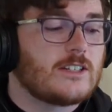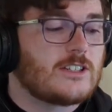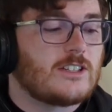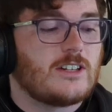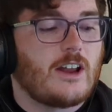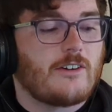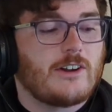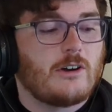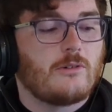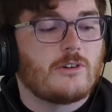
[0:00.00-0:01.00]

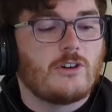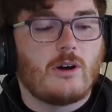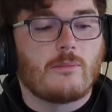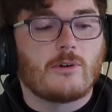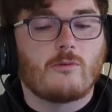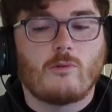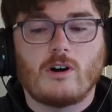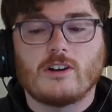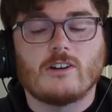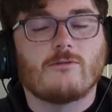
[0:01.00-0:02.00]
scenario number
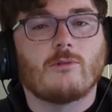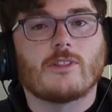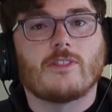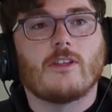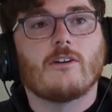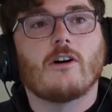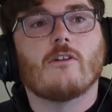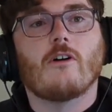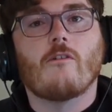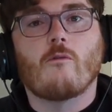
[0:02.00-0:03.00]
one of
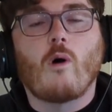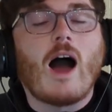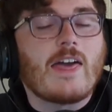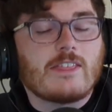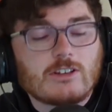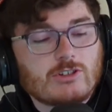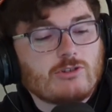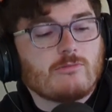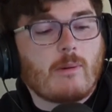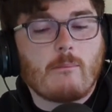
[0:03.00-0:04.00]
why these
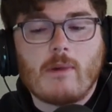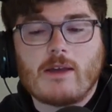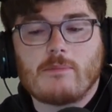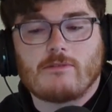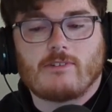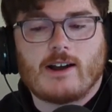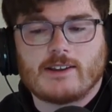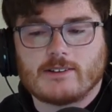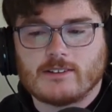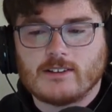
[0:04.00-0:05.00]
two may be
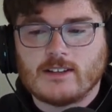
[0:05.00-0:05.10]
fighting.